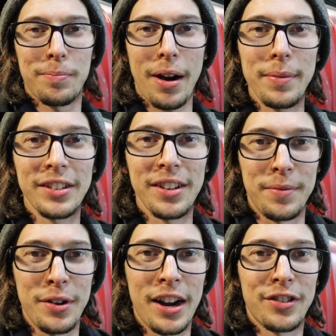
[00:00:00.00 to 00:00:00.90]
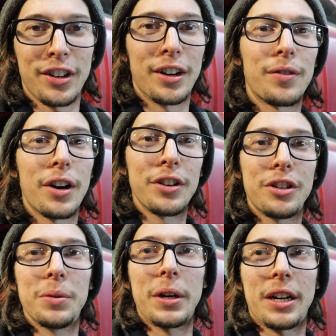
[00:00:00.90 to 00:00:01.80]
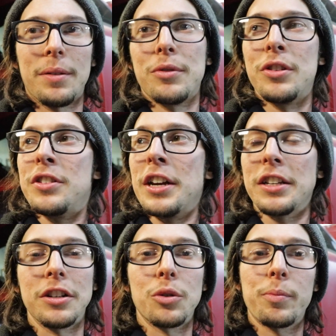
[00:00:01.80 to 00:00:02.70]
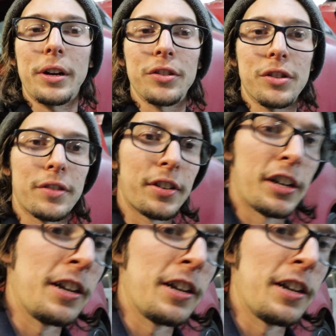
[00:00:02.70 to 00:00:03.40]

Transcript: probably something you guys aren't gonna run into when it comes to taking the door panels off